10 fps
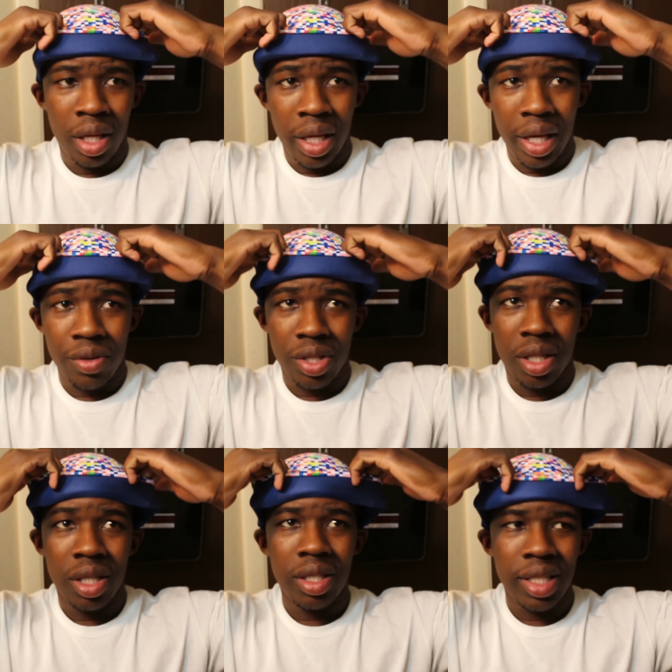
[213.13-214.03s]
It was a
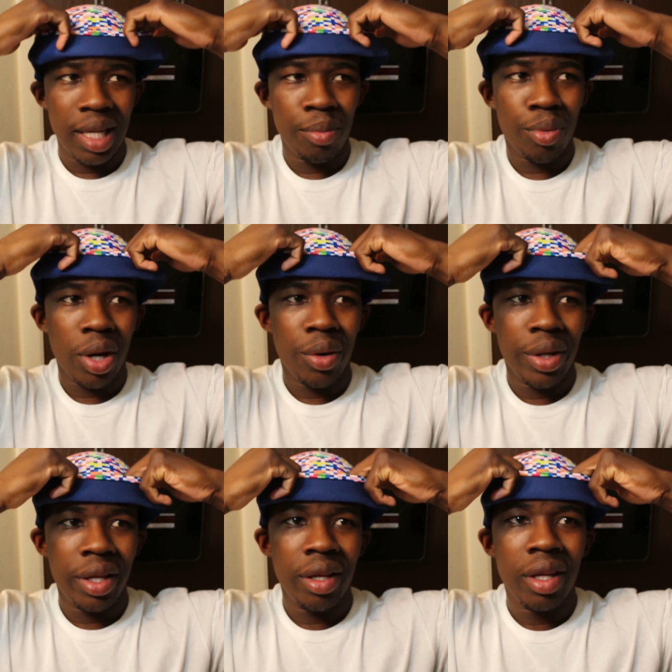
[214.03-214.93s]
good
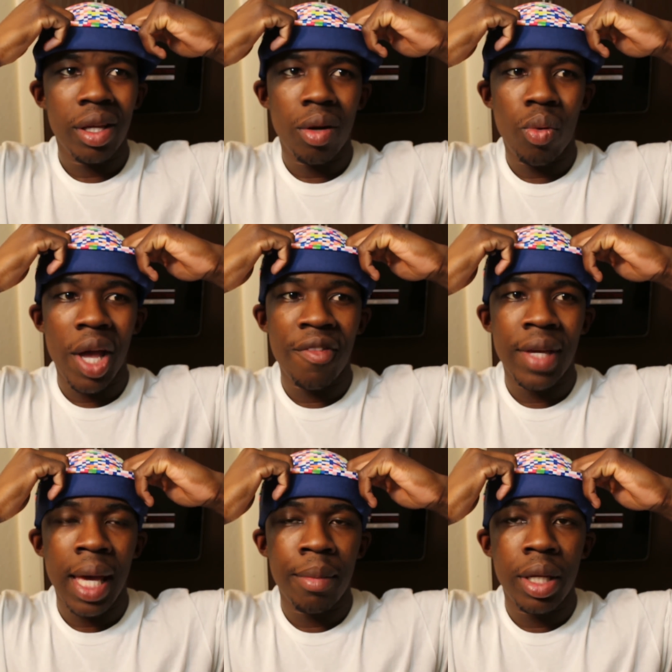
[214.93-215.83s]
temporary wave
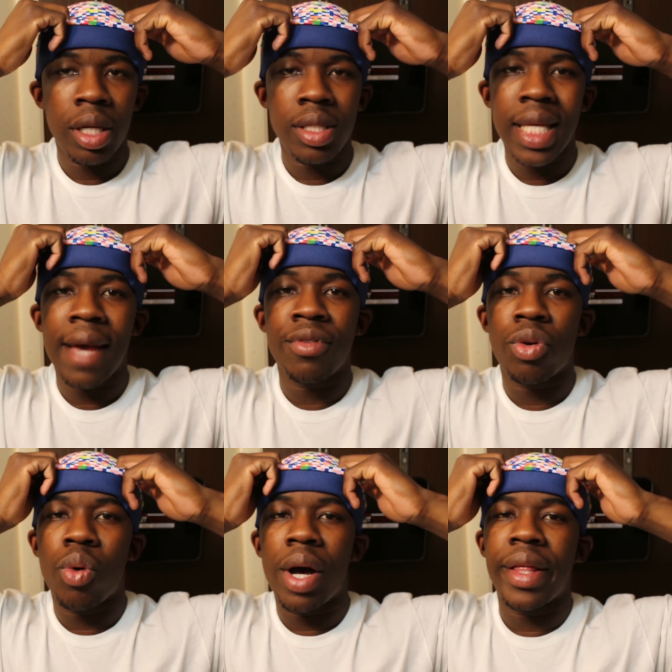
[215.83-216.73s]
cap because after a
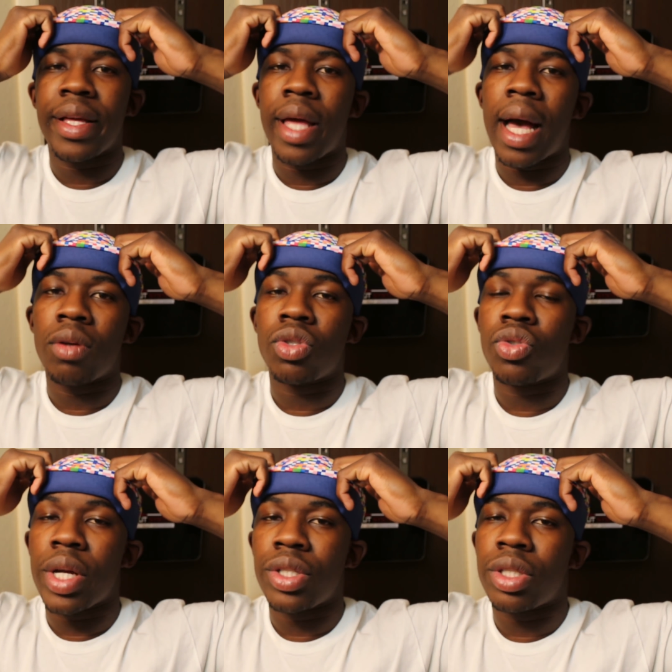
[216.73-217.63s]
while it
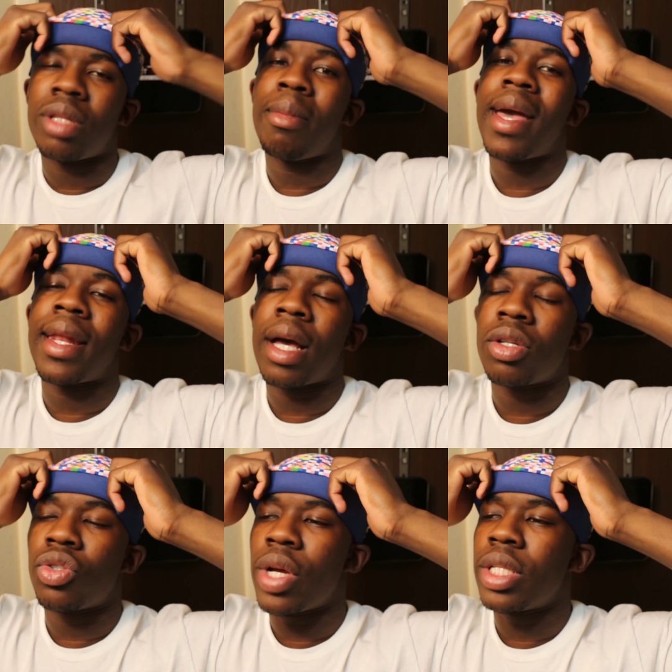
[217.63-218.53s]
outstretches, the band
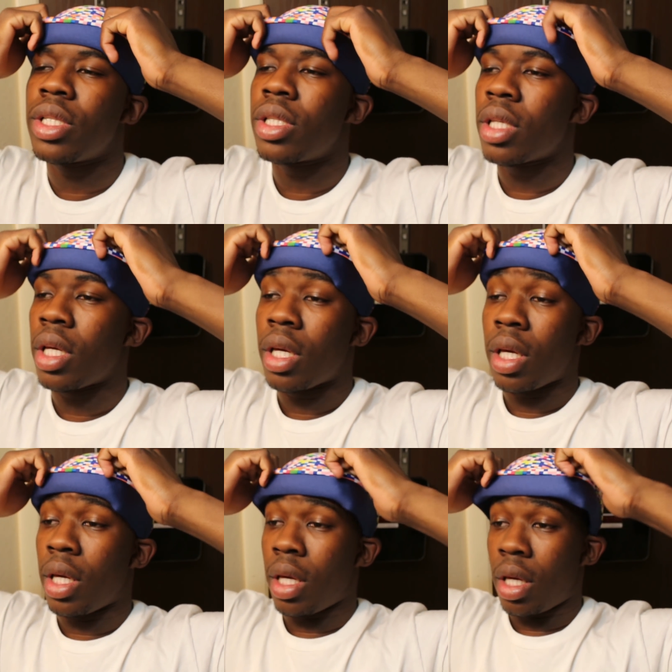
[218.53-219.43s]
outstretches,
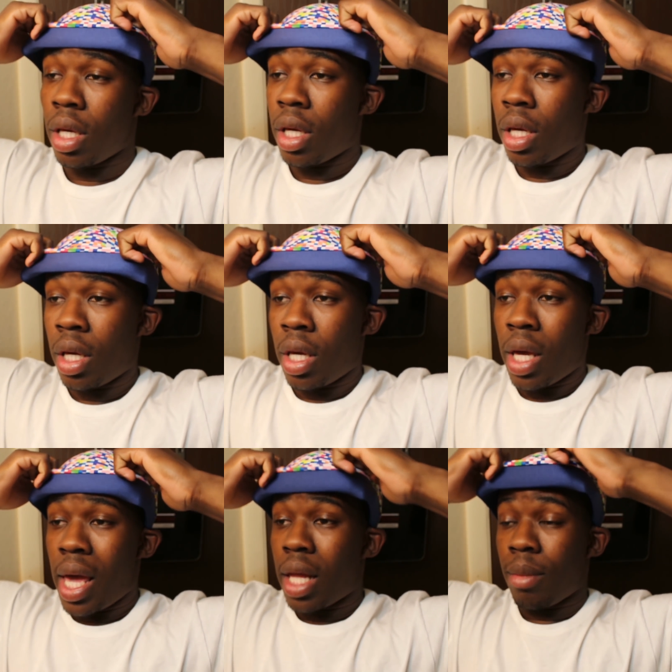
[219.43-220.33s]

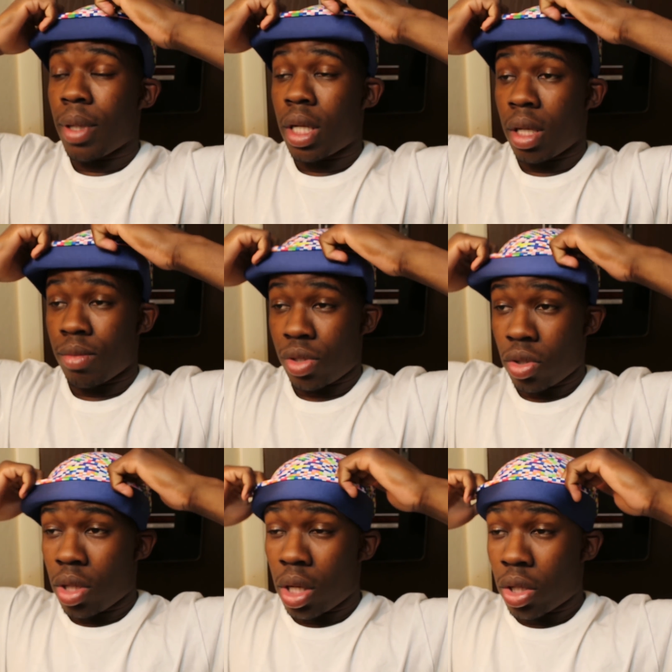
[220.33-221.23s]
and it becomes no
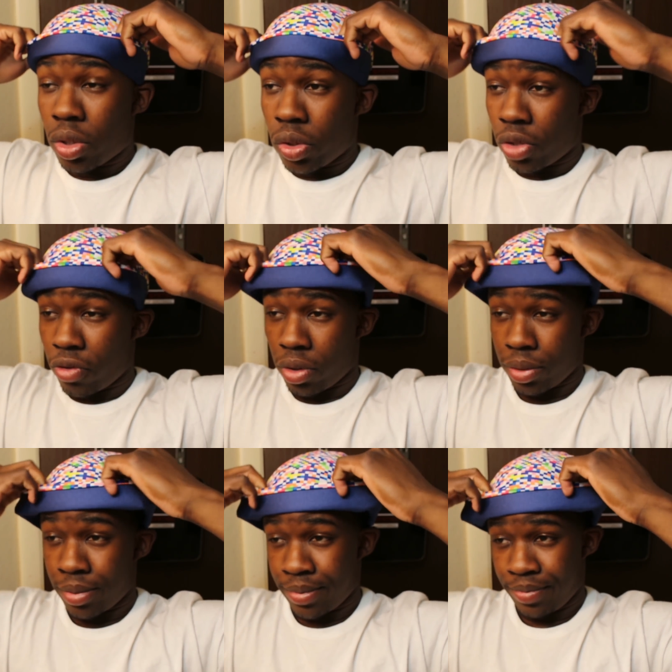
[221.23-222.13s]
longer useful.
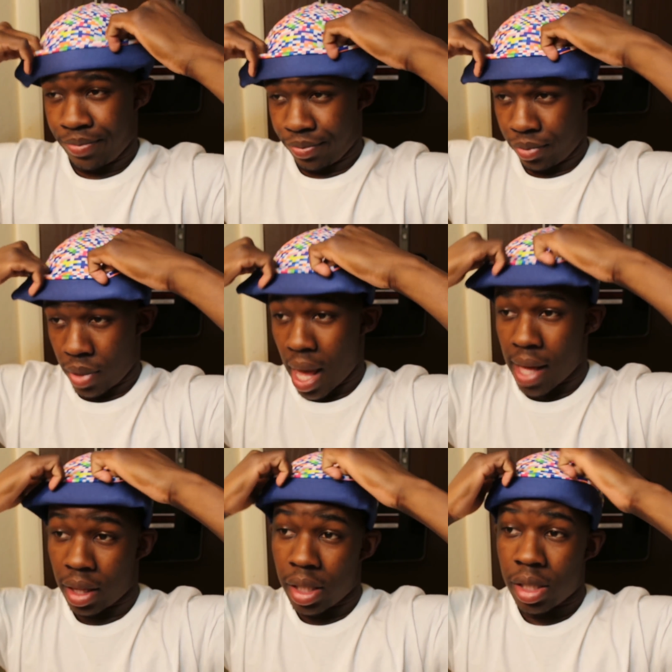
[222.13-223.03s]

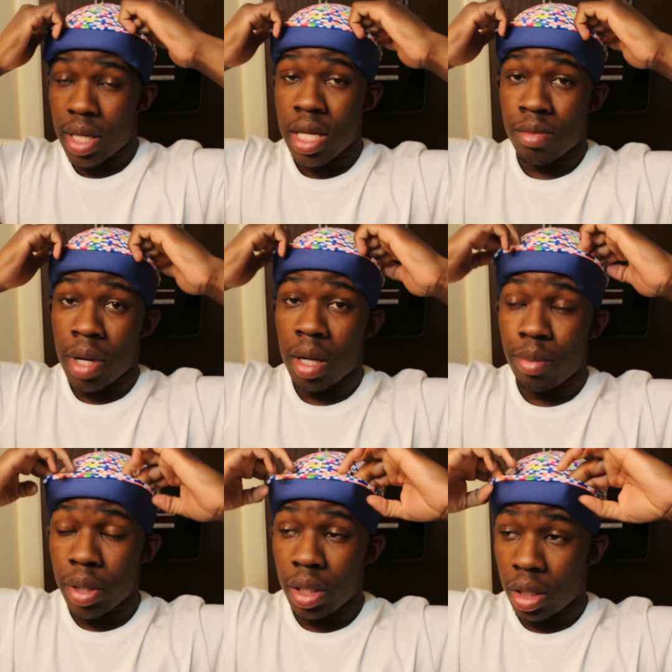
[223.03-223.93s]
At least that's my
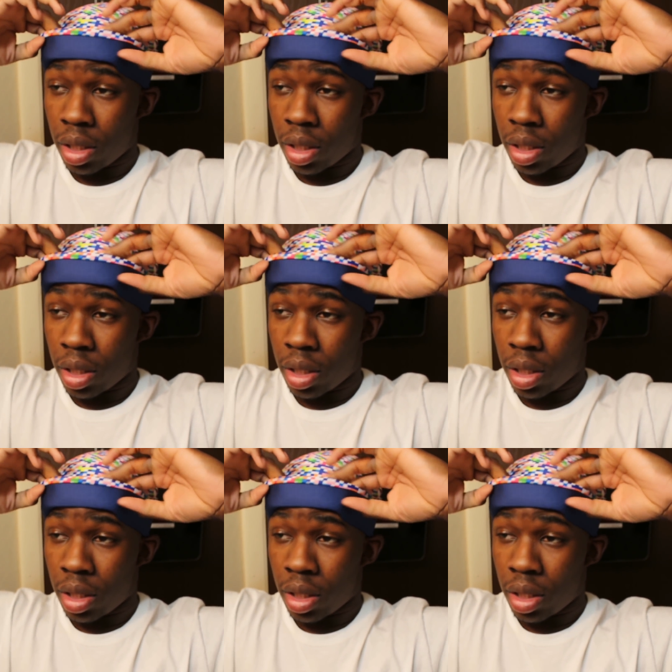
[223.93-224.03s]
opinion.